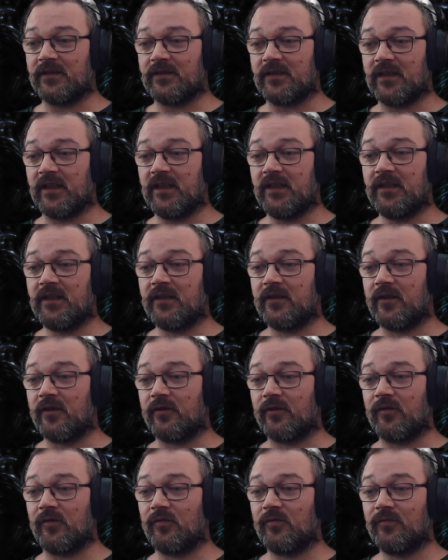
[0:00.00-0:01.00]

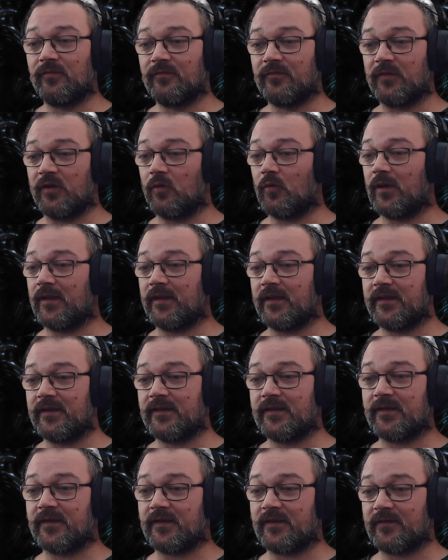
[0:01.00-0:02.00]
Indiegogo nowadays
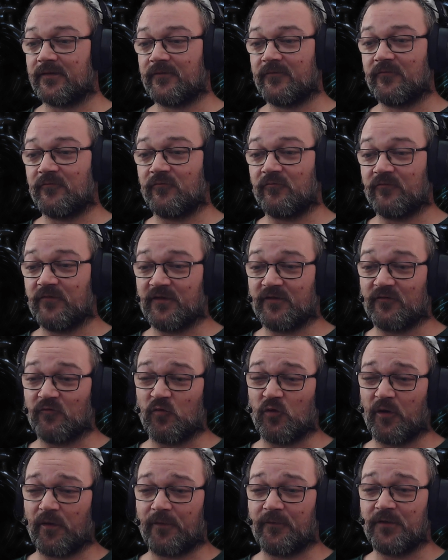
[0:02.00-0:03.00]
is a is
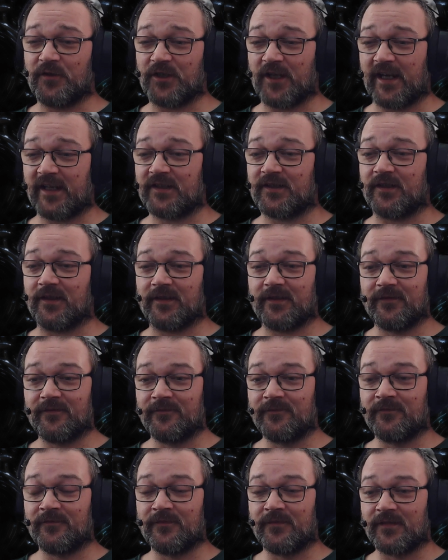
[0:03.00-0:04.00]
worth jack shit.
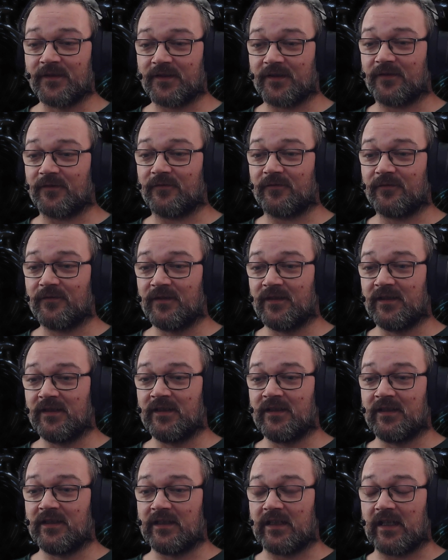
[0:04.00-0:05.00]
So,
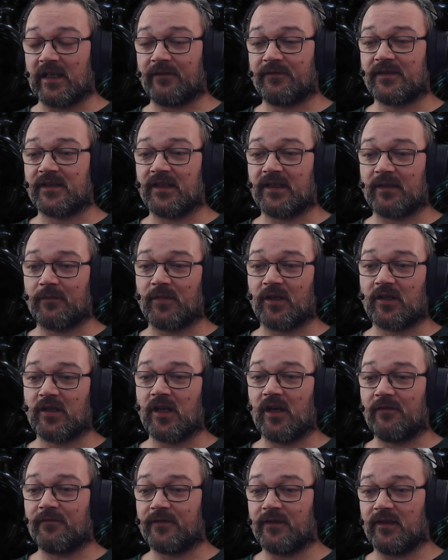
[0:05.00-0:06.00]
I've set up a
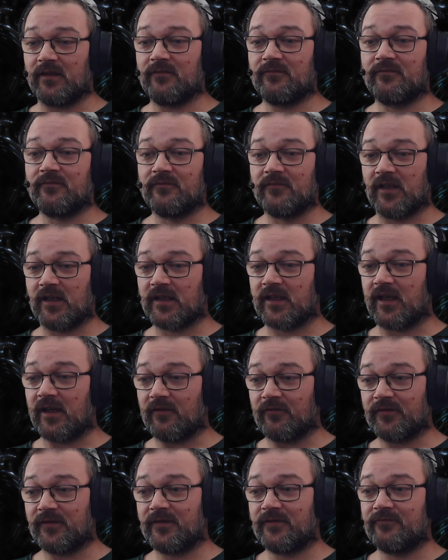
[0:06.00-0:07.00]
Ko-Fi
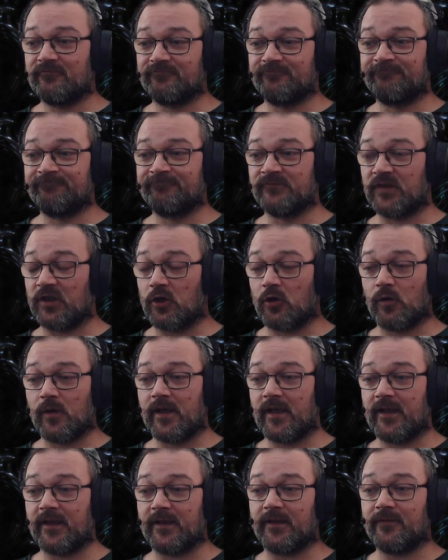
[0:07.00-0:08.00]
account. Go
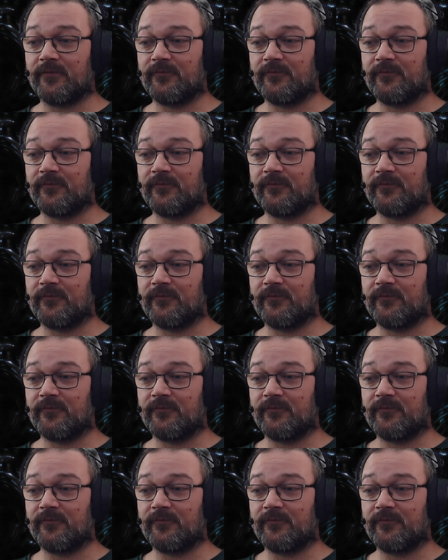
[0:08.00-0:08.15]
ahead.